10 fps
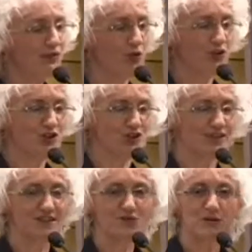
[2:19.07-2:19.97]

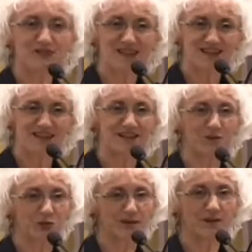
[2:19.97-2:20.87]
fortunate to have
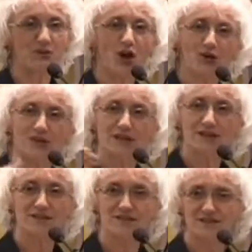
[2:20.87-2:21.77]
studied with him, not only
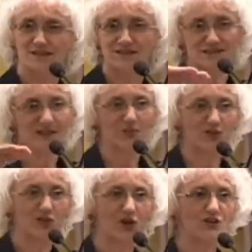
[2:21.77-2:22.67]
in this type
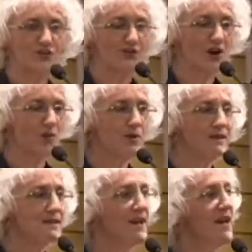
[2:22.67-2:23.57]
of large
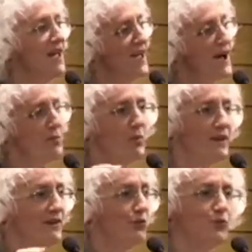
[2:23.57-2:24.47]
environment,
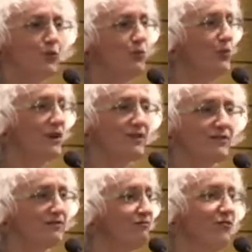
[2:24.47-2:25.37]
but in a room with
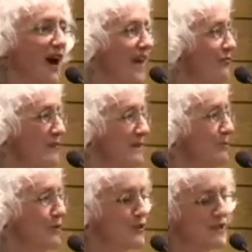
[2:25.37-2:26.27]
five
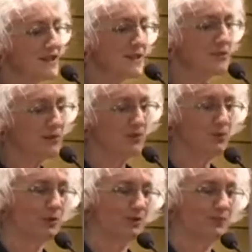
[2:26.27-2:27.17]
people or six
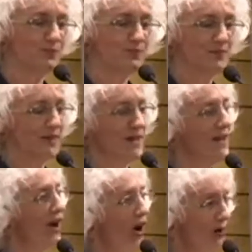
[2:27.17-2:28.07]
people
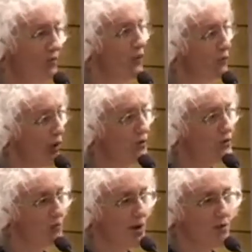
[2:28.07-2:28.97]
on the road
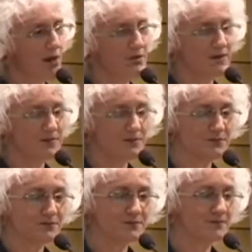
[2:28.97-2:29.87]
to my rabbinate.
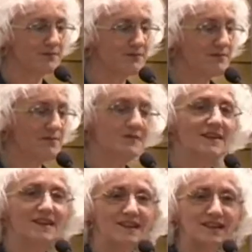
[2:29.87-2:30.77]

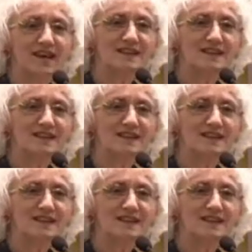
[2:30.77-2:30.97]
He